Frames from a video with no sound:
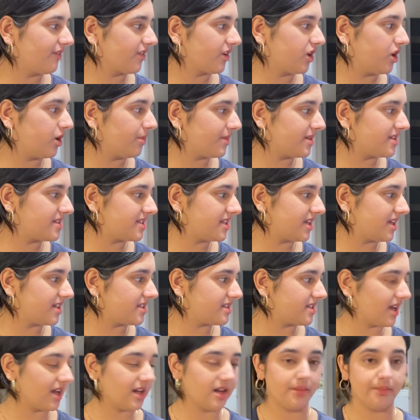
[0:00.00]
cumin
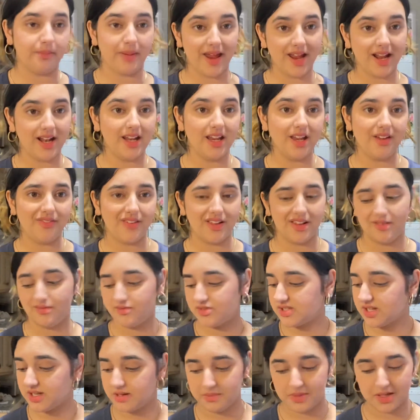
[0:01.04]
seeds, and a bay leaf, and I'm
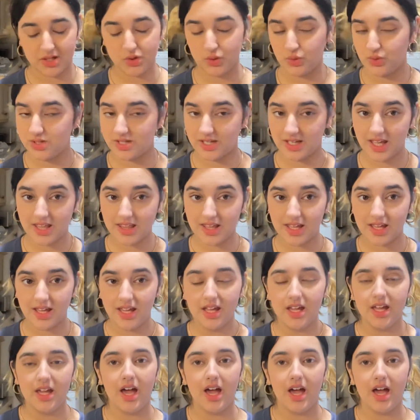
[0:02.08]
just gonna mix it all together.